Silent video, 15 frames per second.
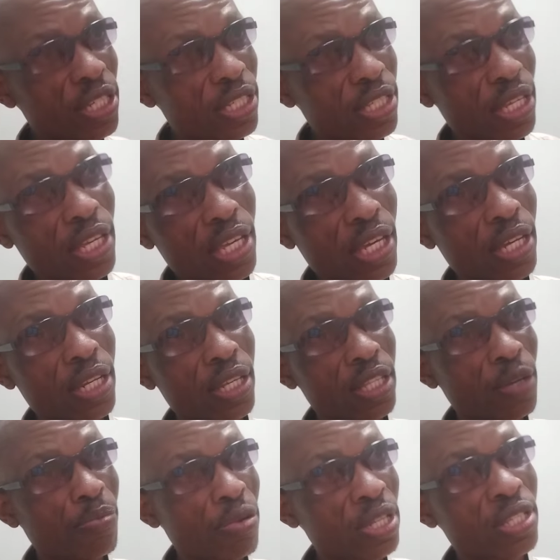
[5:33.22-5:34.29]
Tshisekedi,
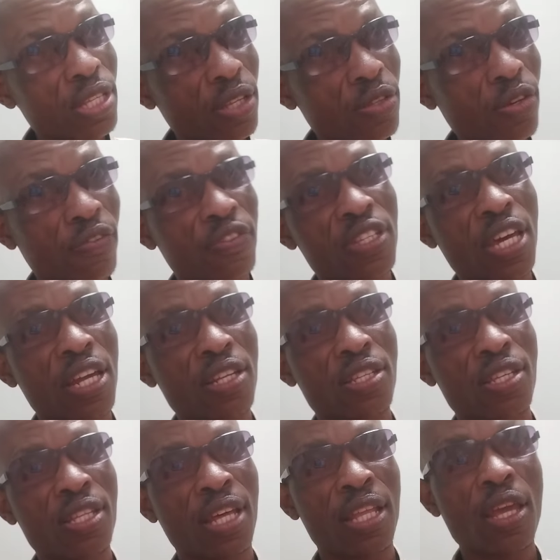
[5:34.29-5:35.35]
the president of
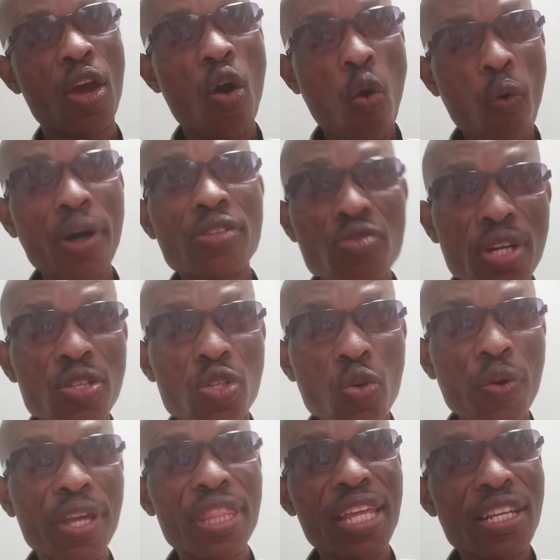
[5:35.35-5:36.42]
DRC, that what you are
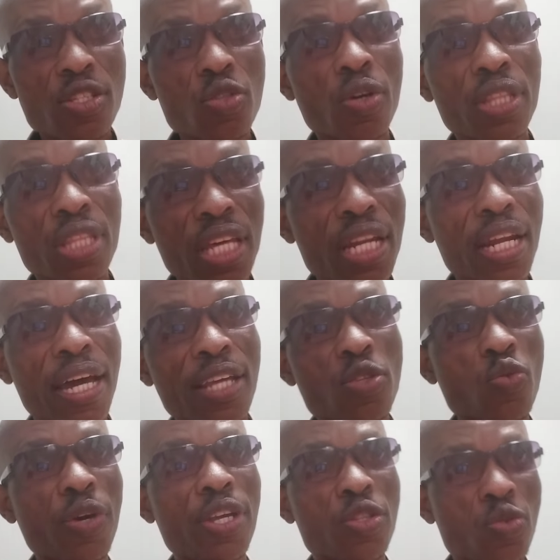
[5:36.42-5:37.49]
doing, that's not the right
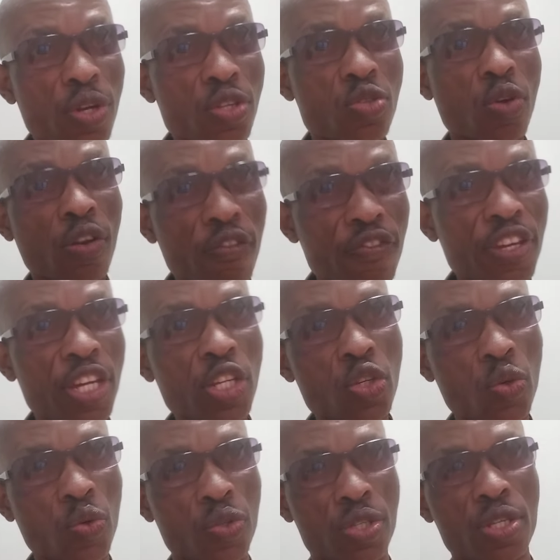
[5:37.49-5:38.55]
way to resolve
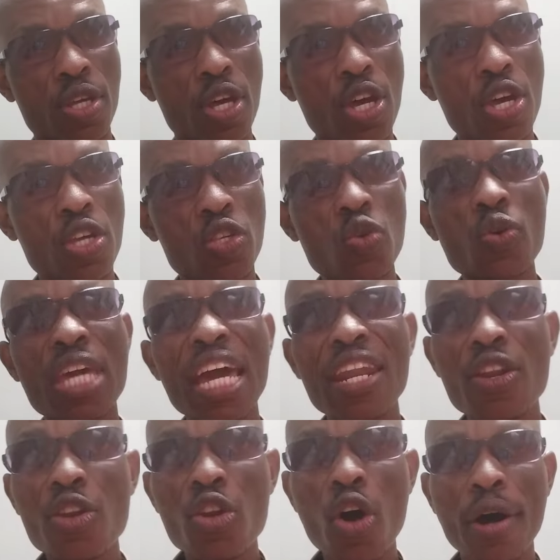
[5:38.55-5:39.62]
issues. You
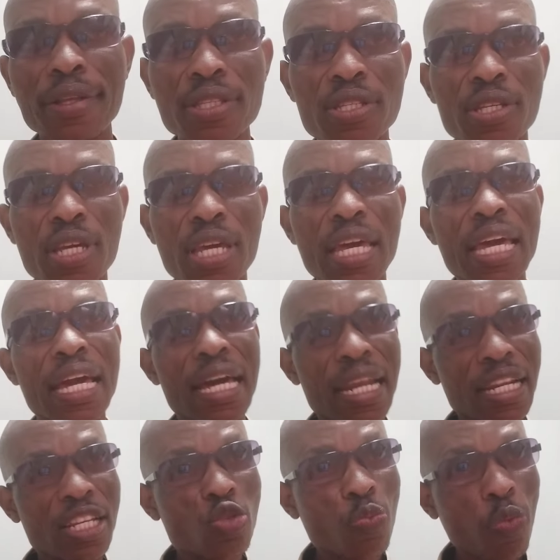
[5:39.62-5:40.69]
cannot
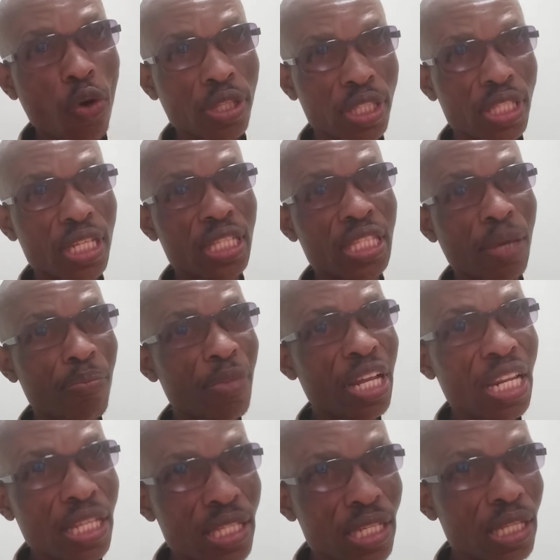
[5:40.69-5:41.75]
respond the
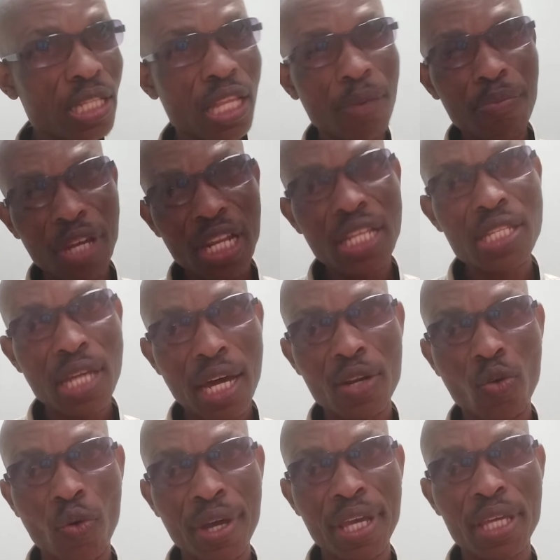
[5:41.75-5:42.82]

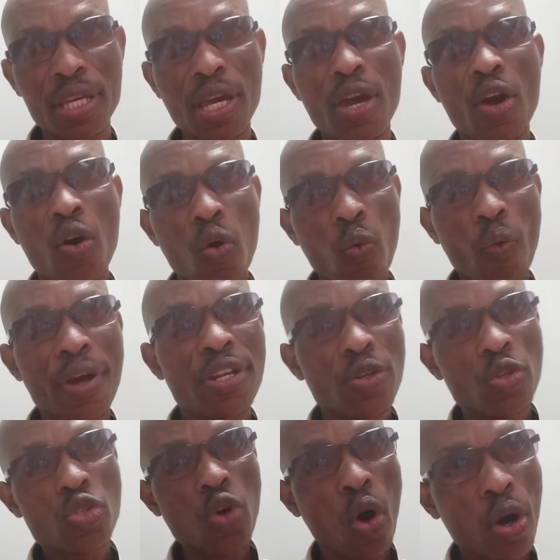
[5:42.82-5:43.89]
military way when
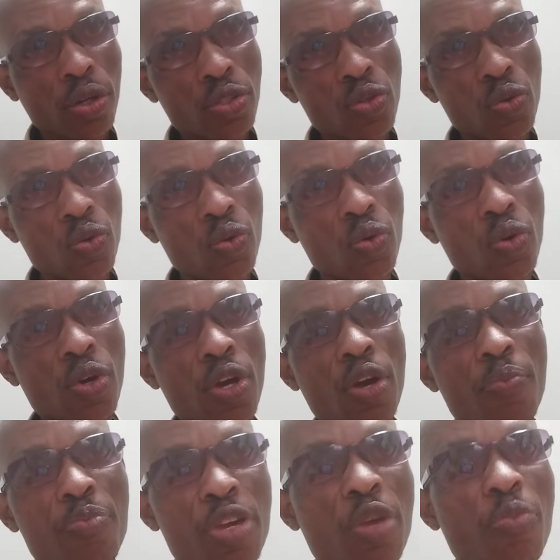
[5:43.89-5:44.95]
you talk to
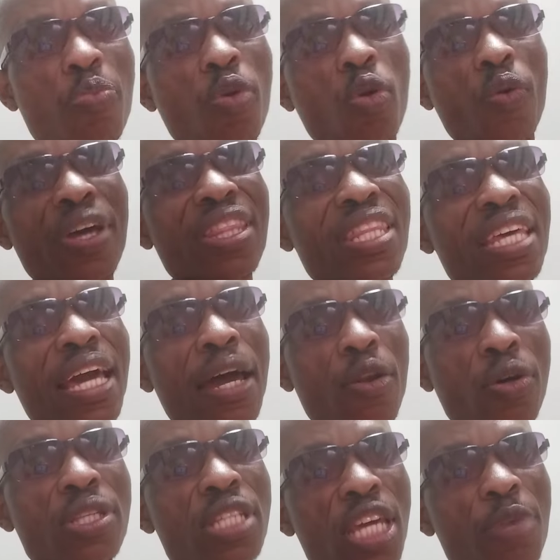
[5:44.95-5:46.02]
people when they are
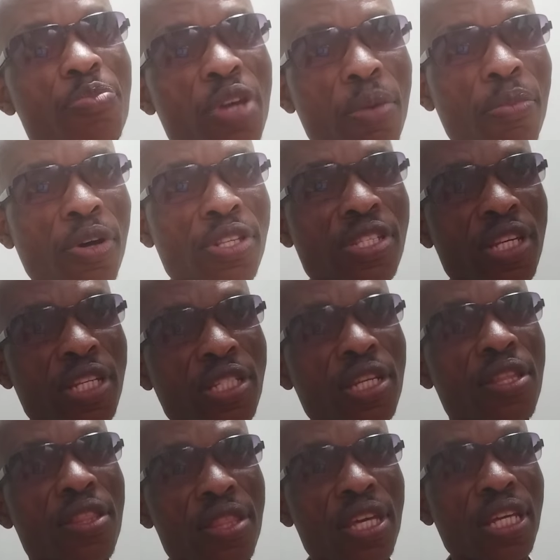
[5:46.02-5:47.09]
not happy about
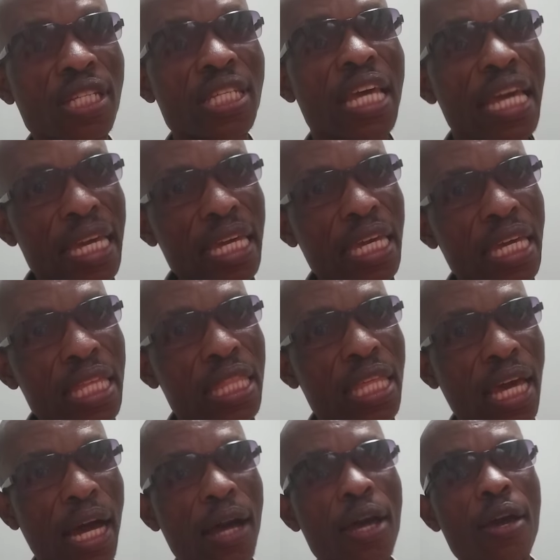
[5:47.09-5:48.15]
certain things in
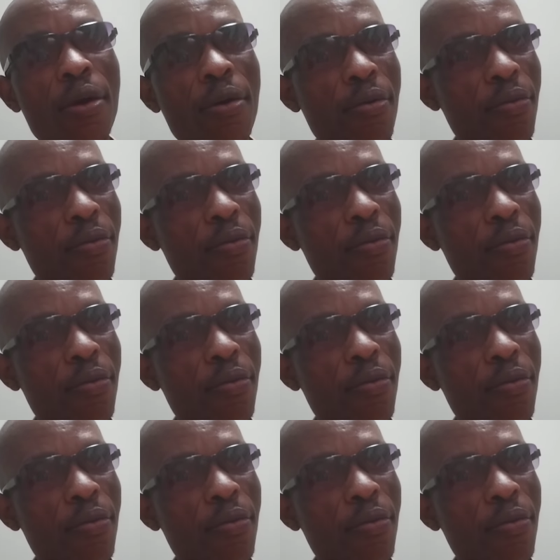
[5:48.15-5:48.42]
there.